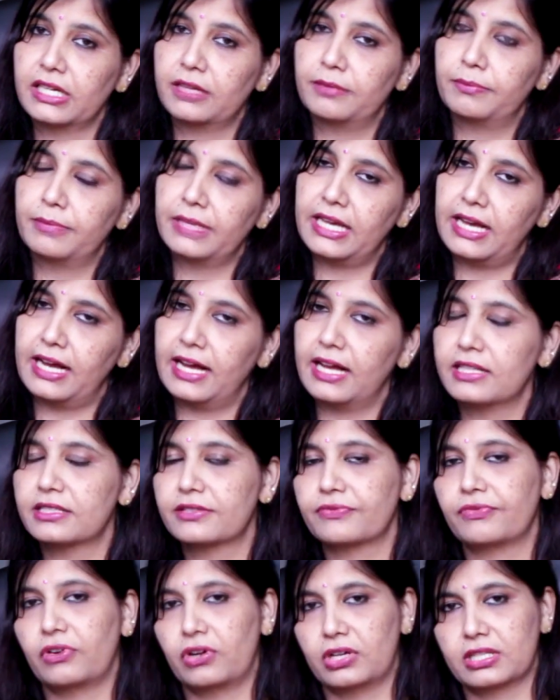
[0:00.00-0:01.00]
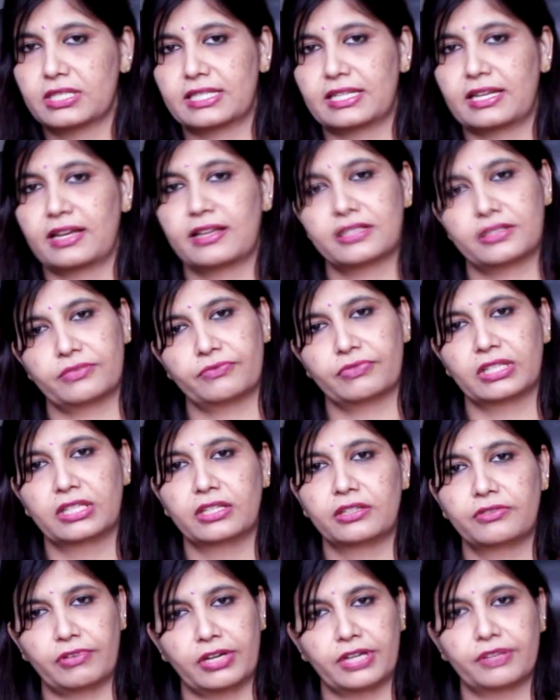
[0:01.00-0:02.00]
can be as fast as
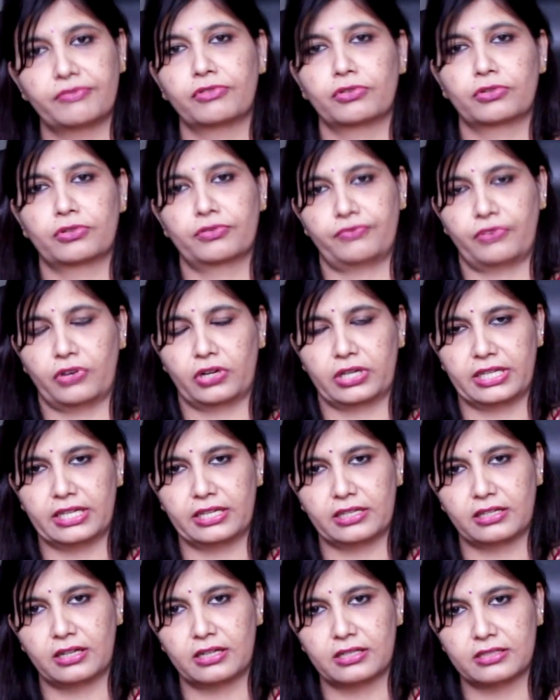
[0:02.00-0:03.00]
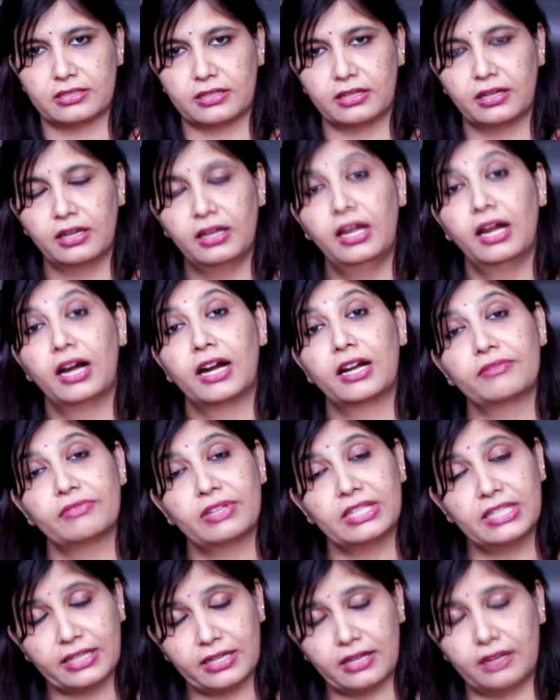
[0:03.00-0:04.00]
within 24 to 48 hours. And
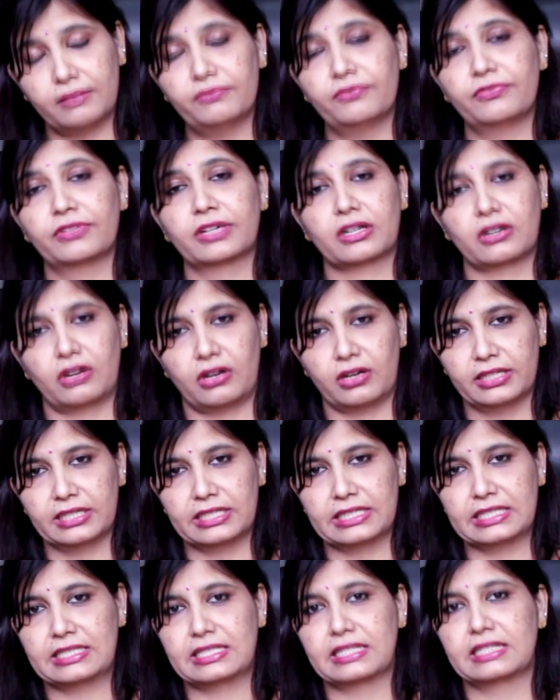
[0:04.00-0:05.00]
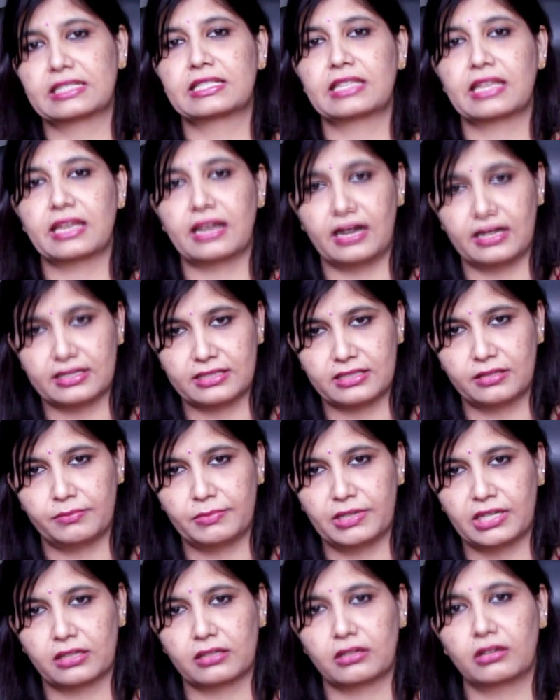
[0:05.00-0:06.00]
when they come for chronic disease, say
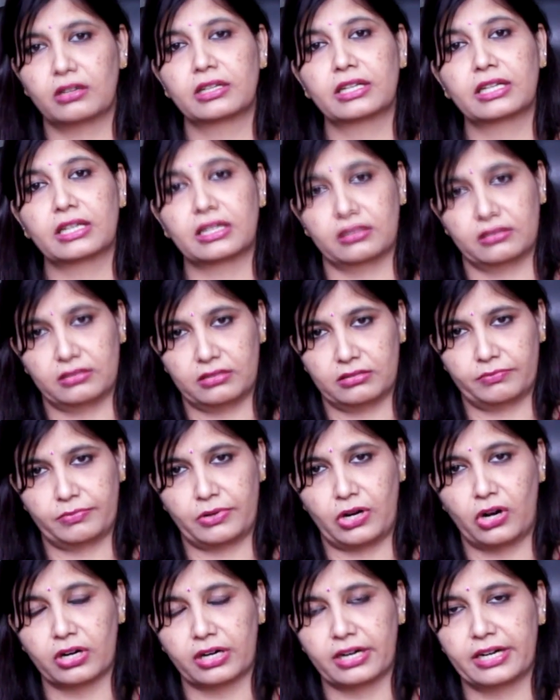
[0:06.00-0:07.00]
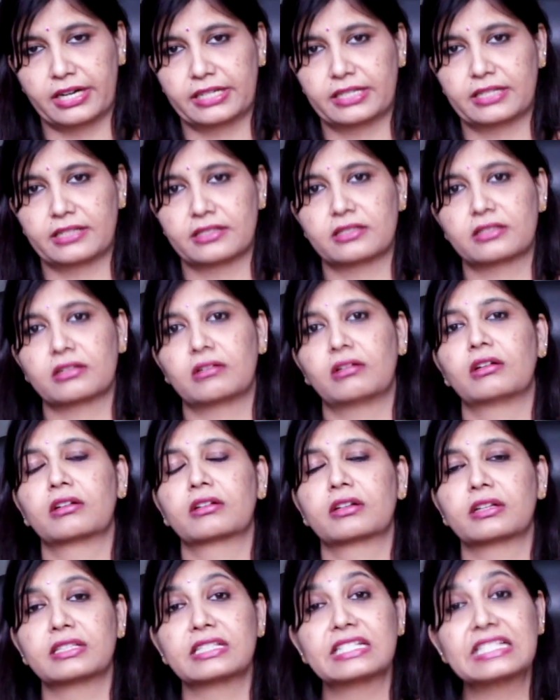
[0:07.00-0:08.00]
asthma, chronic uh, bronchitis
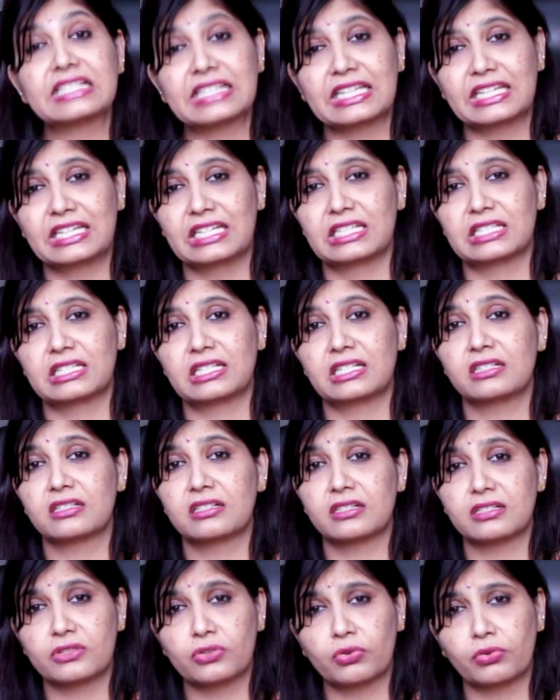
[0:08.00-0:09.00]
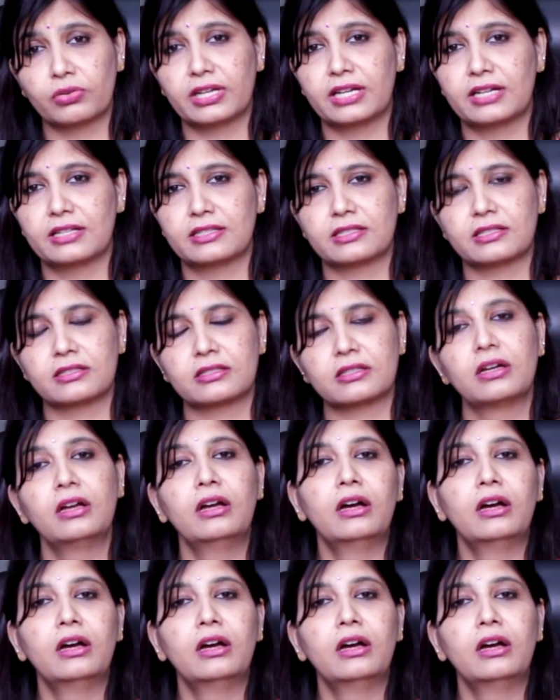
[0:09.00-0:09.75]
or the skin diseases, psoriasis,